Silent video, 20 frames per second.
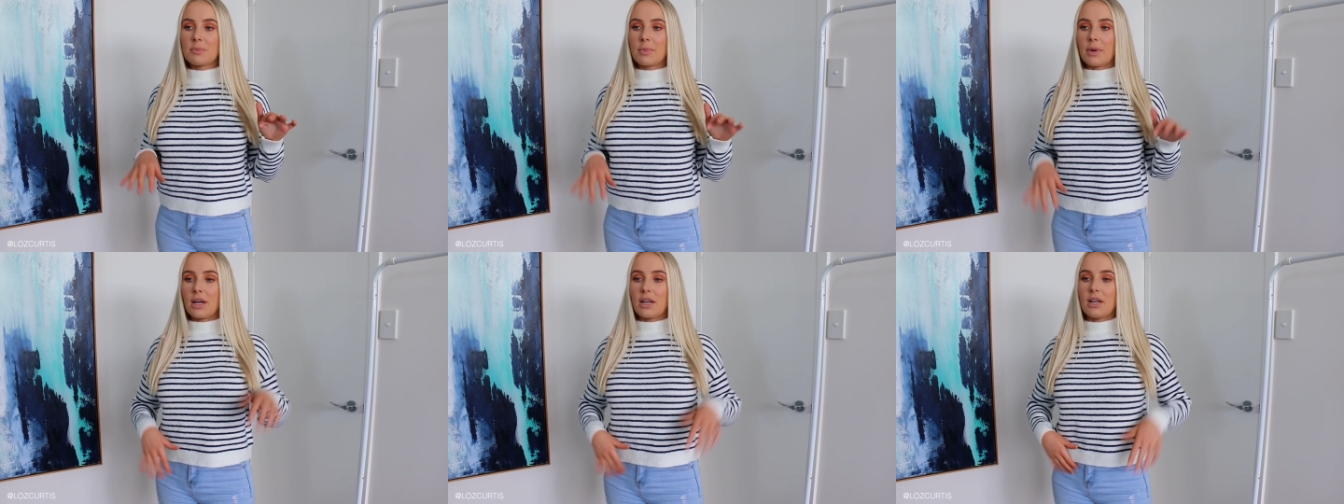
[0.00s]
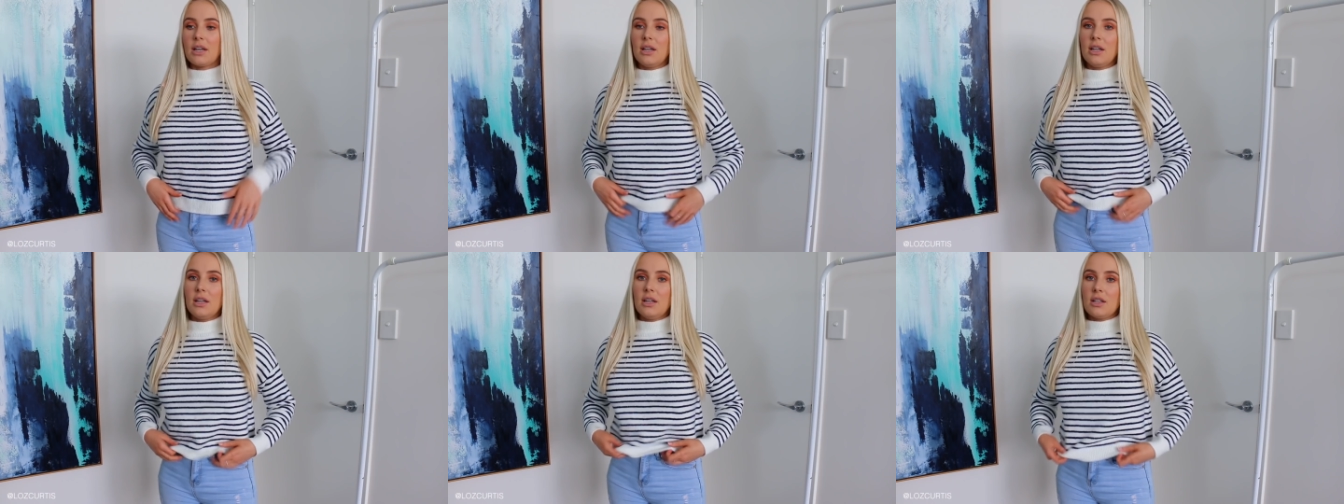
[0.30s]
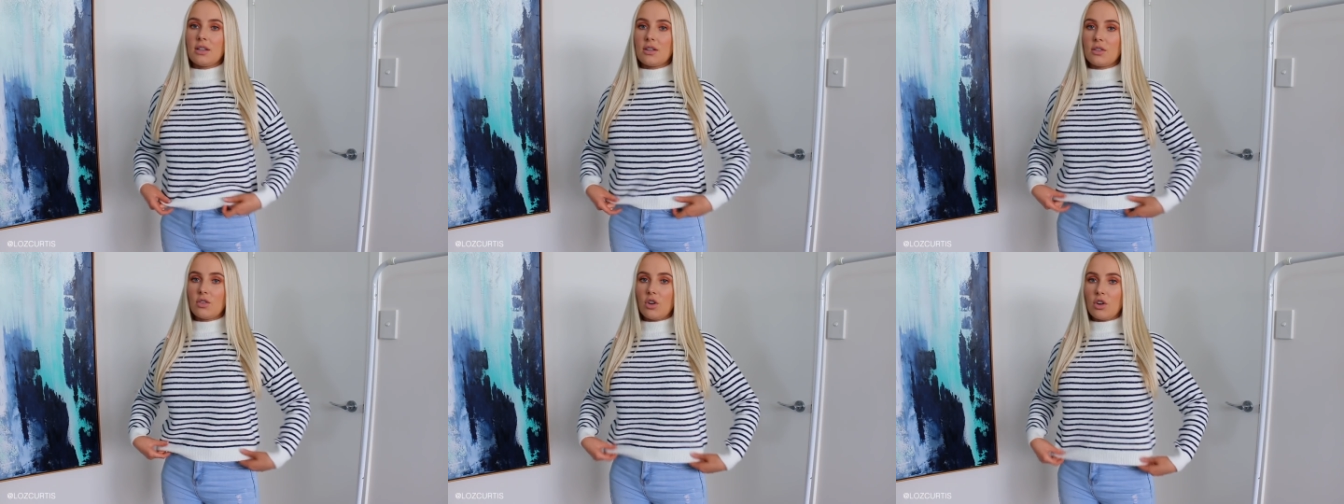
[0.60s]
but
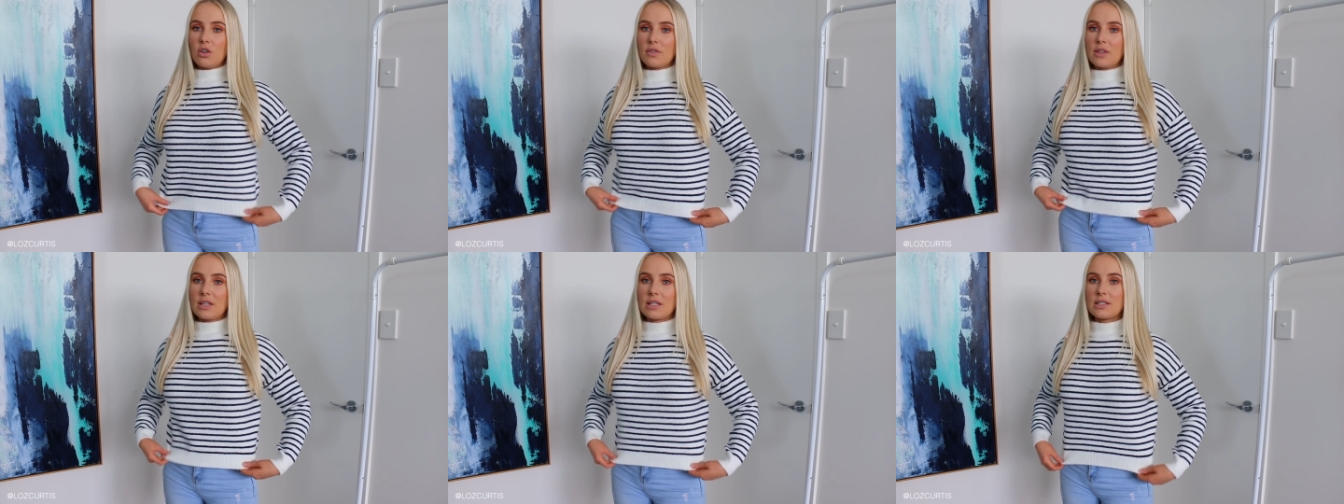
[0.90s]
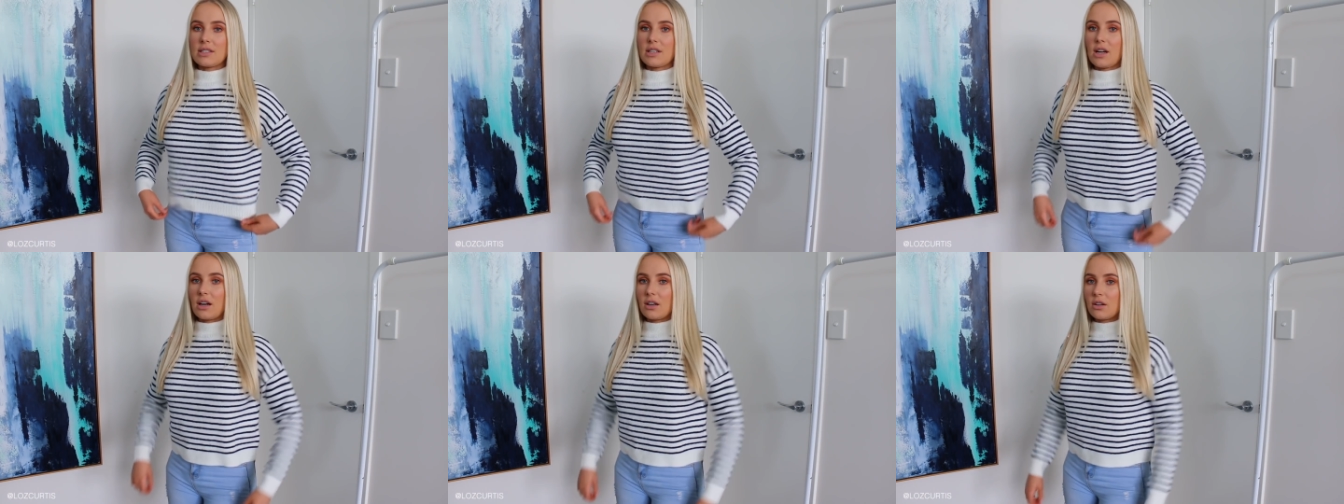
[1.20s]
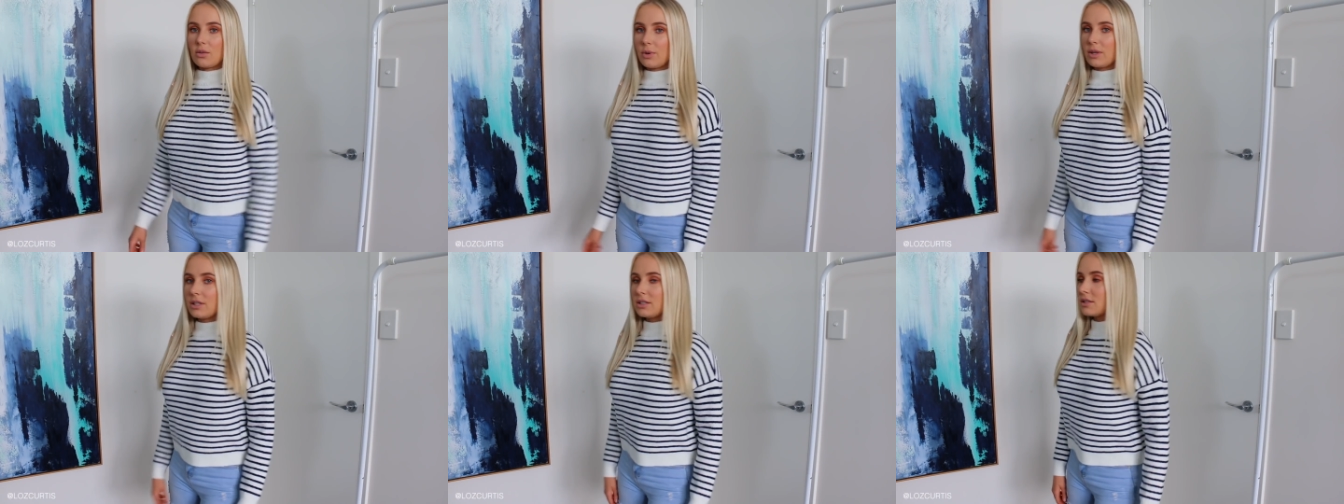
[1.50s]
not these
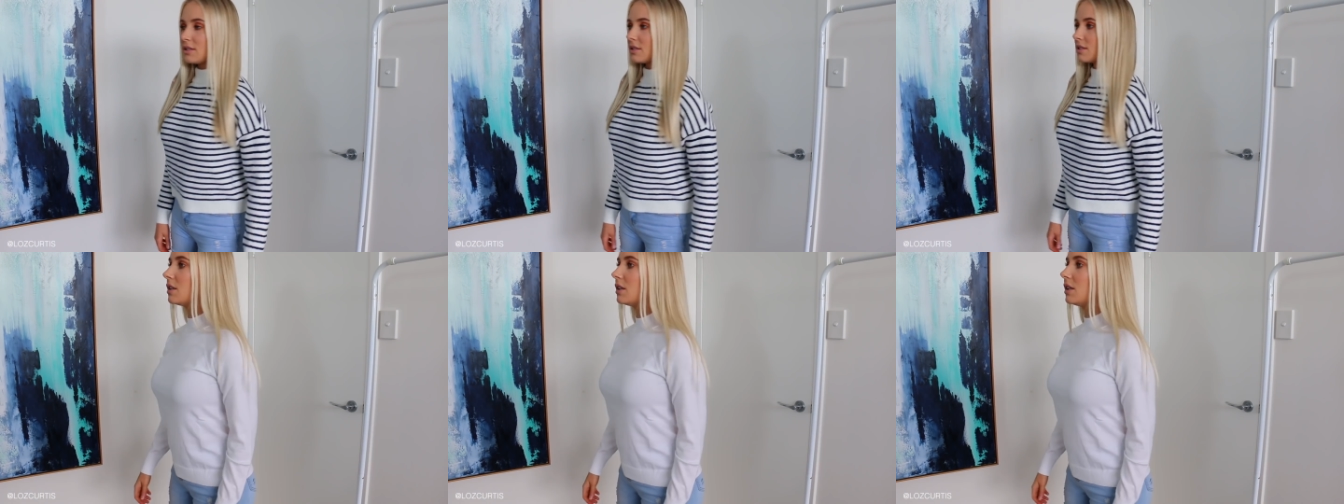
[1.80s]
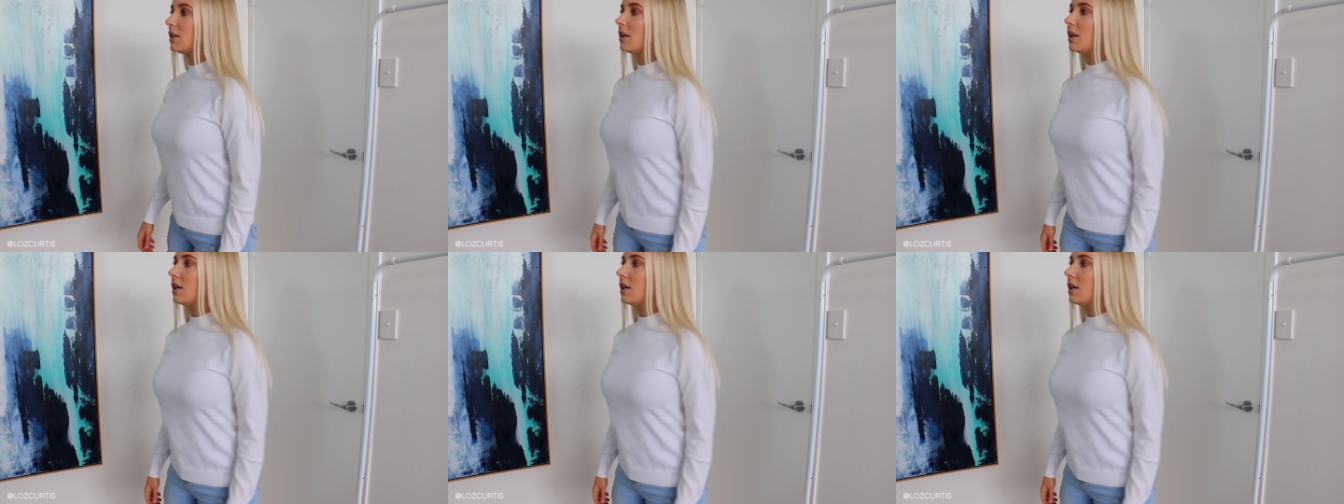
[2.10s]
darker ones.